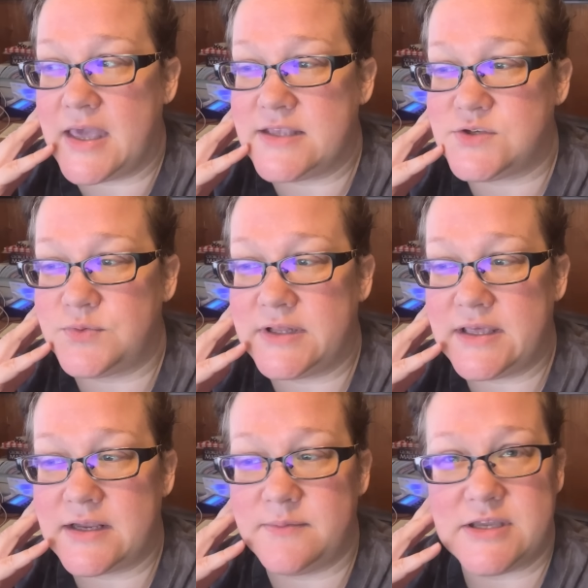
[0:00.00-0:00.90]
It's really
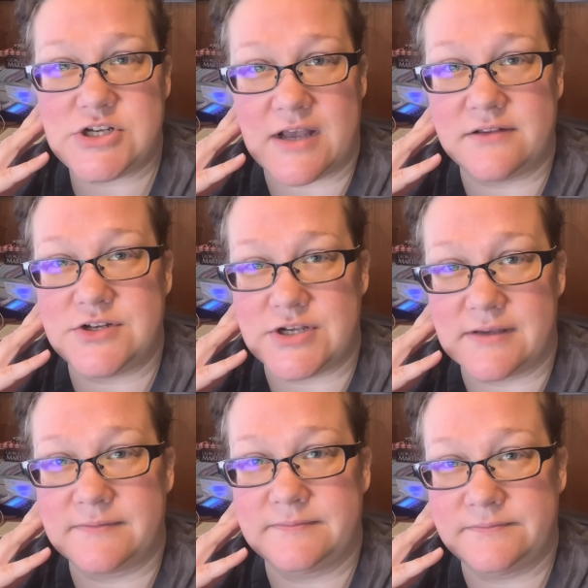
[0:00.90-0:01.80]
going to be
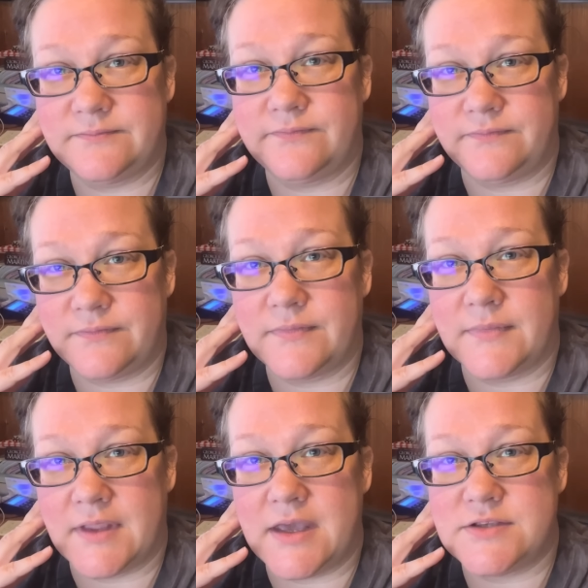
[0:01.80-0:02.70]
challenging.
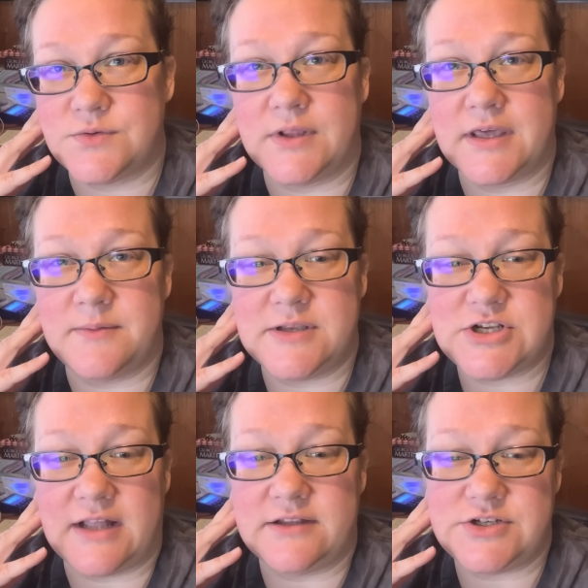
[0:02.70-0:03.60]

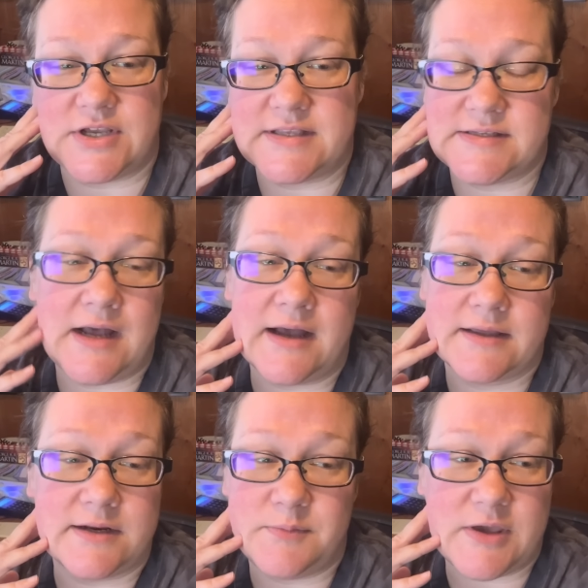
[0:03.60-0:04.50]
It's not
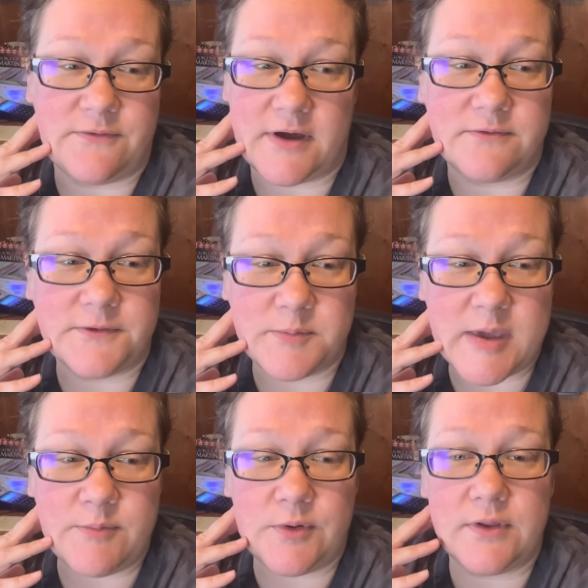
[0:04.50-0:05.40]
going to be fun for
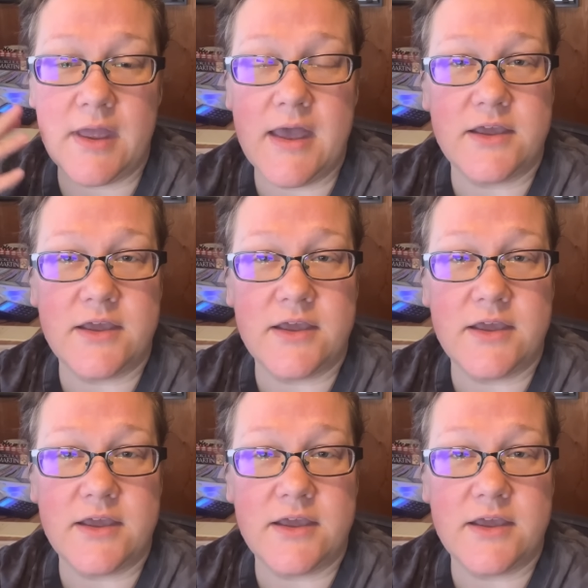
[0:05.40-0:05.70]
people.